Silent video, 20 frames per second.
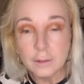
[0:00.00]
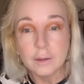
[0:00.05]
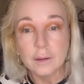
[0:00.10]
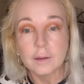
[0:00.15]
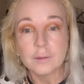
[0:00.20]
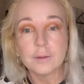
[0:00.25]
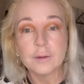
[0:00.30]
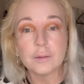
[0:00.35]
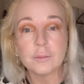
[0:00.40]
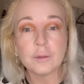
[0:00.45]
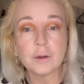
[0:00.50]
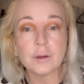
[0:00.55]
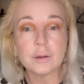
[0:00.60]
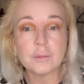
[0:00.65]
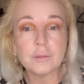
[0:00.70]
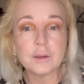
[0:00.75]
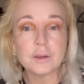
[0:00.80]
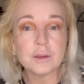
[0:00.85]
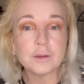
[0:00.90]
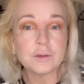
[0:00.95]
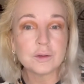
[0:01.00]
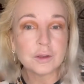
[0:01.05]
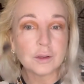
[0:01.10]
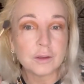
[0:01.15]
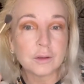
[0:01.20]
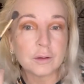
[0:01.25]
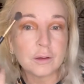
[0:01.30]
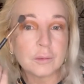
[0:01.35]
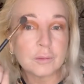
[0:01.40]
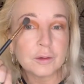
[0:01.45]
I think what I'm going to
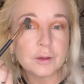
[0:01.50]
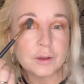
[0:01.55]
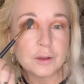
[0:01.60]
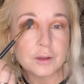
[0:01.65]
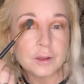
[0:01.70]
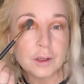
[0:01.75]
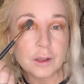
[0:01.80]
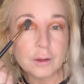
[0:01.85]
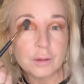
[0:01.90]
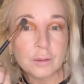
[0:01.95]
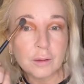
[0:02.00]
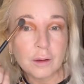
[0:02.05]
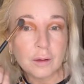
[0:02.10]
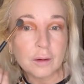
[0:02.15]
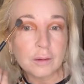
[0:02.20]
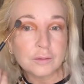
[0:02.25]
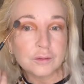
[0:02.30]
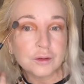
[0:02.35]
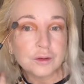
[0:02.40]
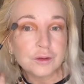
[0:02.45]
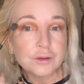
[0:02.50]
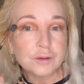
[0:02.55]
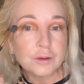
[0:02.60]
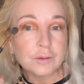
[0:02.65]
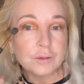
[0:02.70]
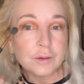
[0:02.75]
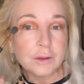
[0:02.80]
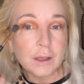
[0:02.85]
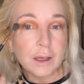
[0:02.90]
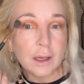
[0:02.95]
do, I'm going to go just on
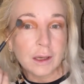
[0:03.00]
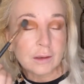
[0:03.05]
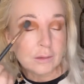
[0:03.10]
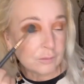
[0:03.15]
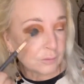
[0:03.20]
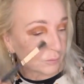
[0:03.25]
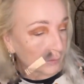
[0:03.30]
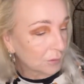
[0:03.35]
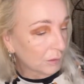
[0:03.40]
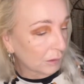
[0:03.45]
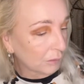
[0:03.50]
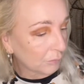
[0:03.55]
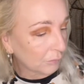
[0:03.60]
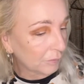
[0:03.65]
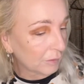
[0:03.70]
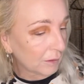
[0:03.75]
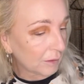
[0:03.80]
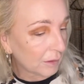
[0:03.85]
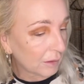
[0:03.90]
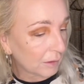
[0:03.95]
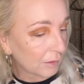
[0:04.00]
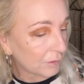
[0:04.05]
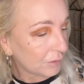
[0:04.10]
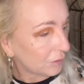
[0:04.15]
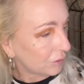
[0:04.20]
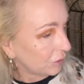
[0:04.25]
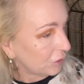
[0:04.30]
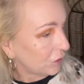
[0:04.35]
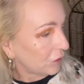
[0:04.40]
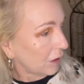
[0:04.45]
the outer with a lighter
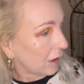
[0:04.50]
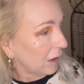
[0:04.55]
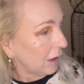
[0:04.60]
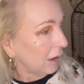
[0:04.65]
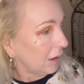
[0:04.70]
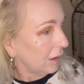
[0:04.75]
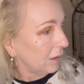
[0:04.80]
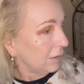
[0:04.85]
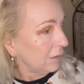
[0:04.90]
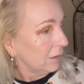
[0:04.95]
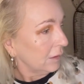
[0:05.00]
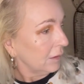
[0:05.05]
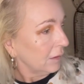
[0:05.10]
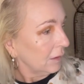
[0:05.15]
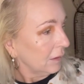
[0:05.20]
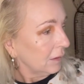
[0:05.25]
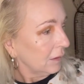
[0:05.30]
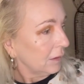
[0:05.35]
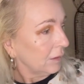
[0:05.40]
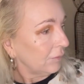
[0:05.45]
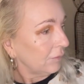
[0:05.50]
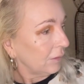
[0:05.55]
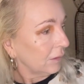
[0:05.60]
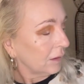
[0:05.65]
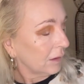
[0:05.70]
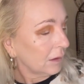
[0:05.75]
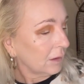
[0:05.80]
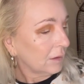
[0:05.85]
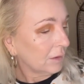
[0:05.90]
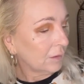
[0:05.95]
shade. If I
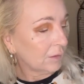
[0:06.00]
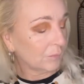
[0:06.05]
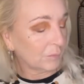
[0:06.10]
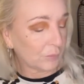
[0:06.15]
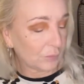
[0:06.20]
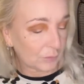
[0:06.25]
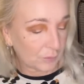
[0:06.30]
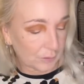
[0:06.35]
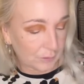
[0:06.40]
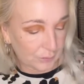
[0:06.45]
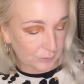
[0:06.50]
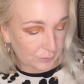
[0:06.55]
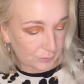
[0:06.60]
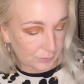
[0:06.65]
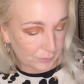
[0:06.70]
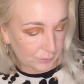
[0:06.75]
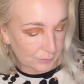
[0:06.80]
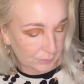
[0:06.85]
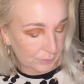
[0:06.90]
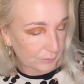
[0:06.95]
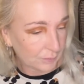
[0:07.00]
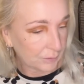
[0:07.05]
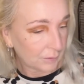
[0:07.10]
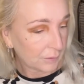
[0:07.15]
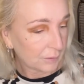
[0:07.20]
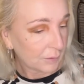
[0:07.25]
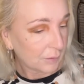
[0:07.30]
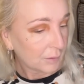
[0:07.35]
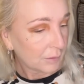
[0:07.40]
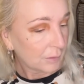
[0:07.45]
get another brush.
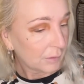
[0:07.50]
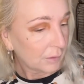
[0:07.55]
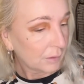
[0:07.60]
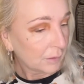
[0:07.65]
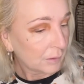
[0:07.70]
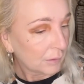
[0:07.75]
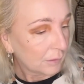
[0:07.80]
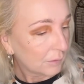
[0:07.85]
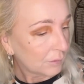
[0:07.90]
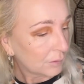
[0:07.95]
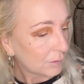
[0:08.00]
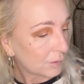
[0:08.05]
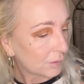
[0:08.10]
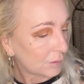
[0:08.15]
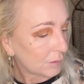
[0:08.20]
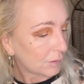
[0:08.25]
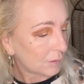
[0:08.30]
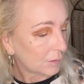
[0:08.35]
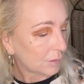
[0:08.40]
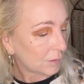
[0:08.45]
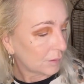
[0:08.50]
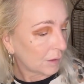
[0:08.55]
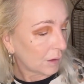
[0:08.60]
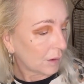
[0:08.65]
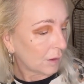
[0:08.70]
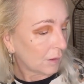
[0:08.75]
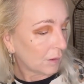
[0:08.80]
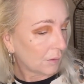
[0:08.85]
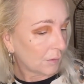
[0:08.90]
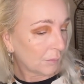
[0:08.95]

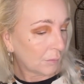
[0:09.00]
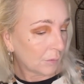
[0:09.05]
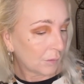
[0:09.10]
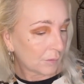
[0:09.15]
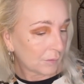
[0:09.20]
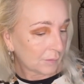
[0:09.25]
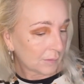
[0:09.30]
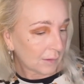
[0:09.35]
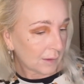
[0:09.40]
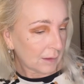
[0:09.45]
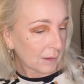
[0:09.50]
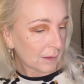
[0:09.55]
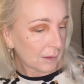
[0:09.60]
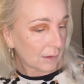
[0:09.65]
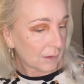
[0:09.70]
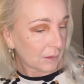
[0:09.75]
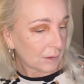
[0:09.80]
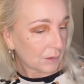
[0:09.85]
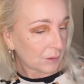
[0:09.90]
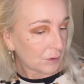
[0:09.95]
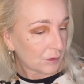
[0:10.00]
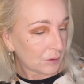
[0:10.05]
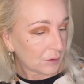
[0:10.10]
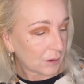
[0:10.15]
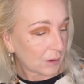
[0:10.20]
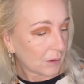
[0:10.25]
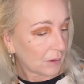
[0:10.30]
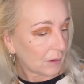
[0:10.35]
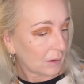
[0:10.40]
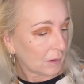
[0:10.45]
So, what's the lightest
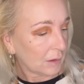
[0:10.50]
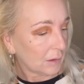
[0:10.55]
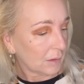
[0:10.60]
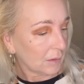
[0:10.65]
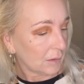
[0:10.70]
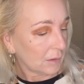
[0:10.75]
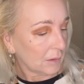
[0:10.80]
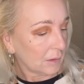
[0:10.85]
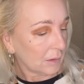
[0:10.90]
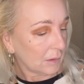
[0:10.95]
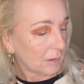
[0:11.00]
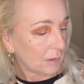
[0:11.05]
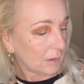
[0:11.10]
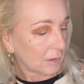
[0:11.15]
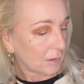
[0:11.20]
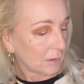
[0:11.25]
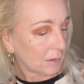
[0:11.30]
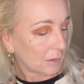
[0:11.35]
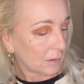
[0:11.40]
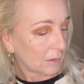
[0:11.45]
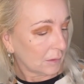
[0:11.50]
shade on here?